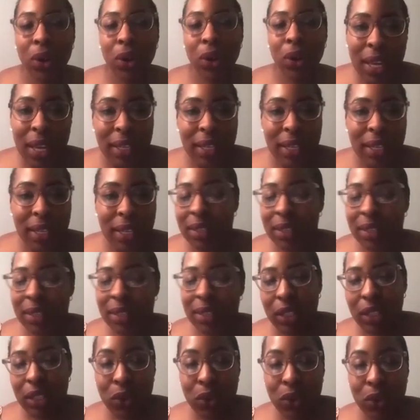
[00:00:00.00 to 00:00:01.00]
he's the biggest
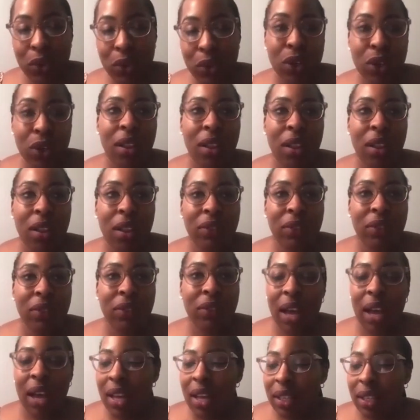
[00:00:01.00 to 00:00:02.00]
loser and all of that,
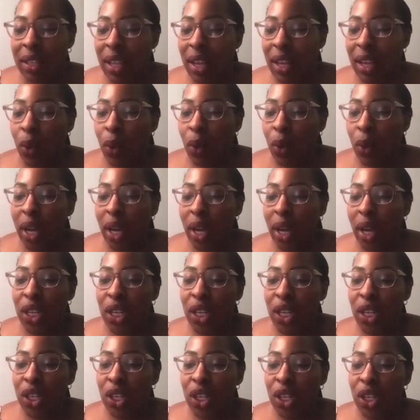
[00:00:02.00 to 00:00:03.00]
what he's
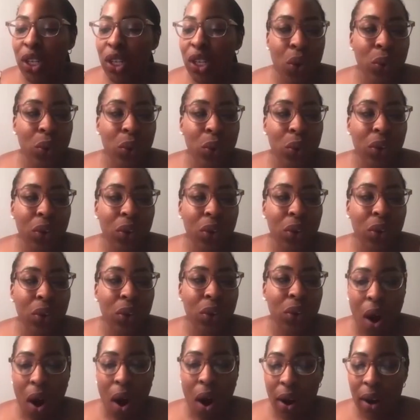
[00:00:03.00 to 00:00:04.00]
shown
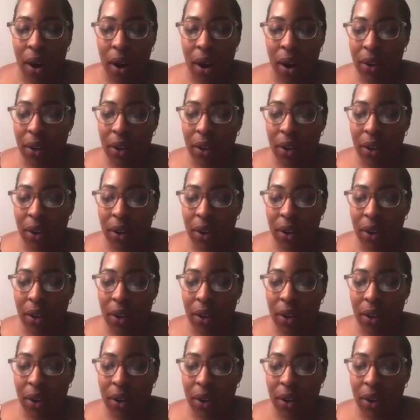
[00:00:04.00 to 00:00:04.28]
are